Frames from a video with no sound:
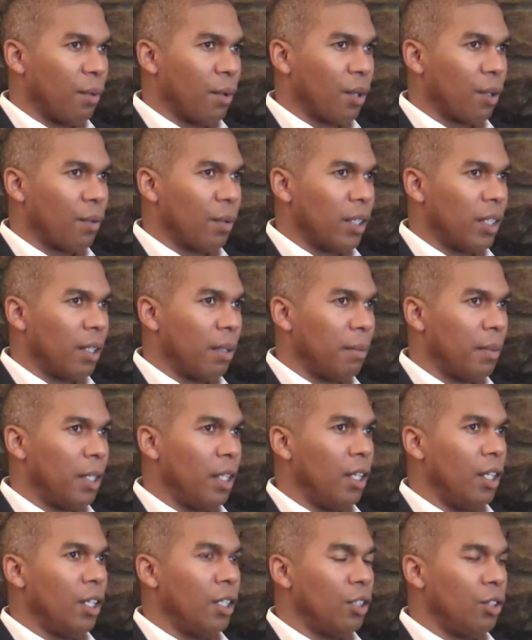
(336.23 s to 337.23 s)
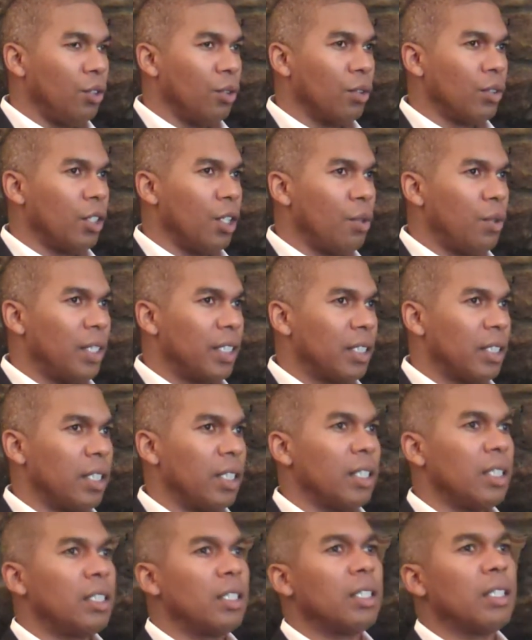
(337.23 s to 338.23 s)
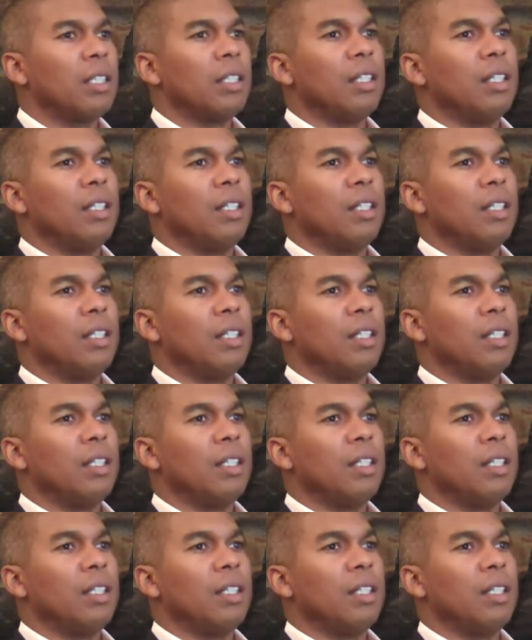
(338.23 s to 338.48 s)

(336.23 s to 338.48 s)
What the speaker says: work with them, you'll notice this.